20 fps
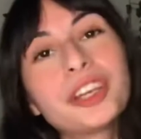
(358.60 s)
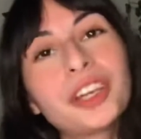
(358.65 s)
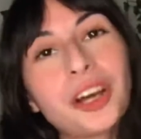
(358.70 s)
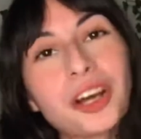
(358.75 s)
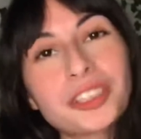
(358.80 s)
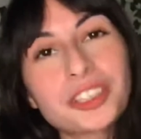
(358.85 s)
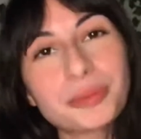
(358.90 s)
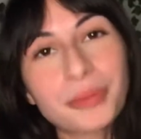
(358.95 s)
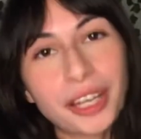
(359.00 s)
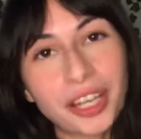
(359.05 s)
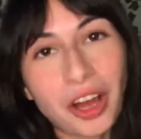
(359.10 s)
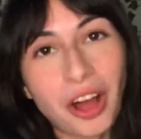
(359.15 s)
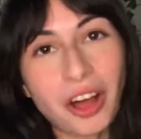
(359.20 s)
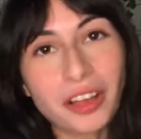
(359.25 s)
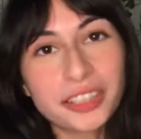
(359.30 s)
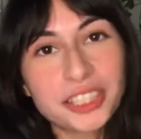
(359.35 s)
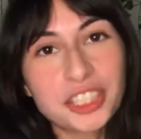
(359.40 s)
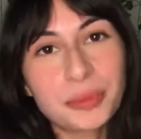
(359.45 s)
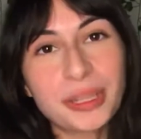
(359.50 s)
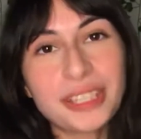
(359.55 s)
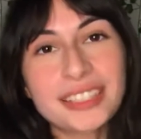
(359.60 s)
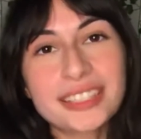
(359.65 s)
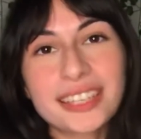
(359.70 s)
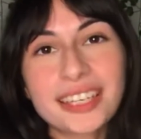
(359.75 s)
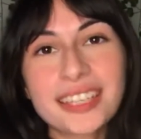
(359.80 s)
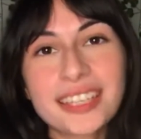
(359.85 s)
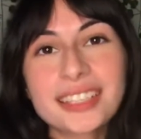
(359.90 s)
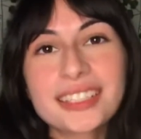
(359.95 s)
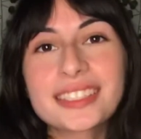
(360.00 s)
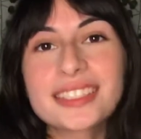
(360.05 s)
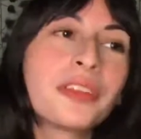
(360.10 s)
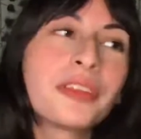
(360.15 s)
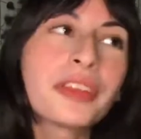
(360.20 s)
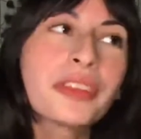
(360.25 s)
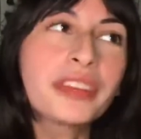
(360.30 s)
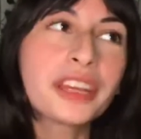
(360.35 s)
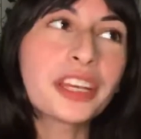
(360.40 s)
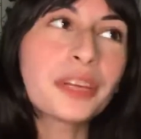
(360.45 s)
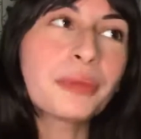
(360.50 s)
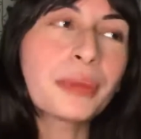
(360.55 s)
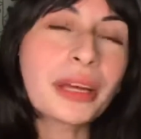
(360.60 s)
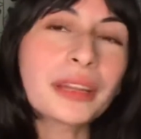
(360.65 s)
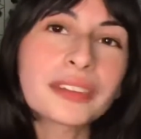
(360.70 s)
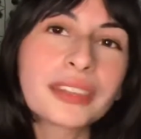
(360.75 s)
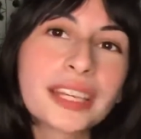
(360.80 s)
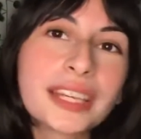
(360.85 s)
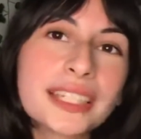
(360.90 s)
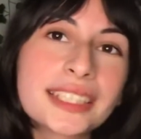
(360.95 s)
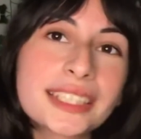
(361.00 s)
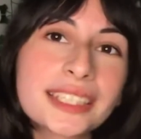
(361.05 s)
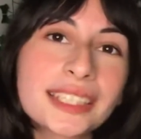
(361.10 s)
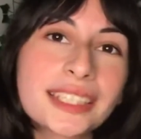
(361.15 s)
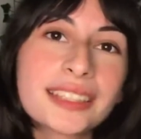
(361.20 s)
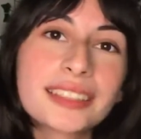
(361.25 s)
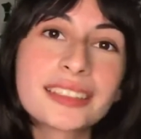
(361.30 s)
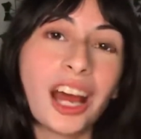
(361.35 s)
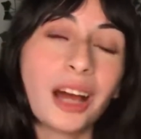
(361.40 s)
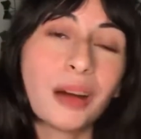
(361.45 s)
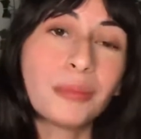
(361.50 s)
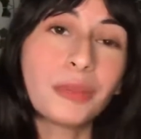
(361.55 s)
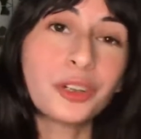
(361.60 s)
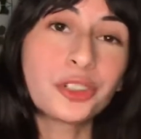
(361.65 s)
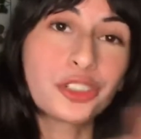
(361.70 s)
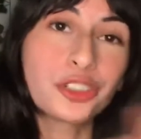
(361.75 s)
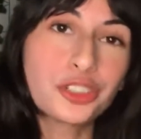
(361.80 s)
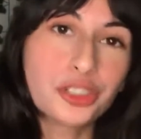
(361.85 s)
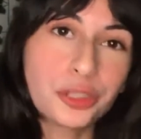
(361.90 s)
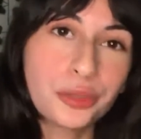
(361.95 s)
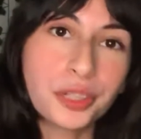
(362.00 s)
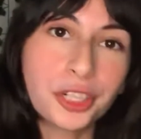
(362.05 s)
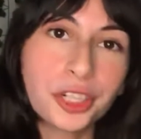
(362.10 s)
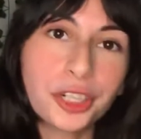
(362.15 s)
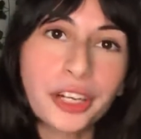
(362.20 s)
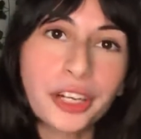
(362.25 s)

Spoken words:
on to my college pieces. The thing about this is I'm a junior